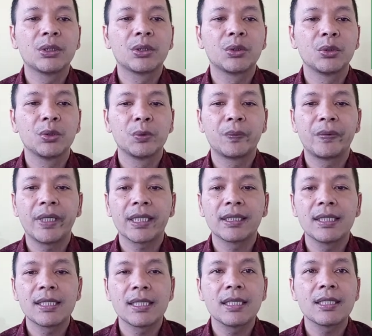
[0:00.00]
to
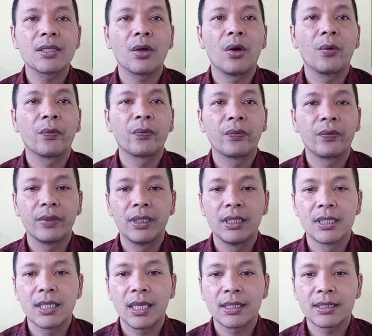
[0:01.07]
practices of
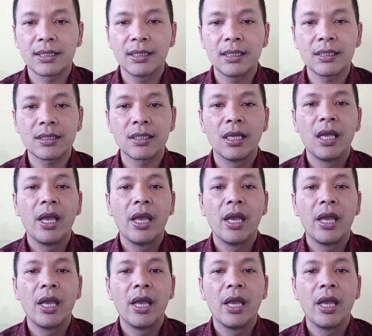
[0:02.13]
injustice,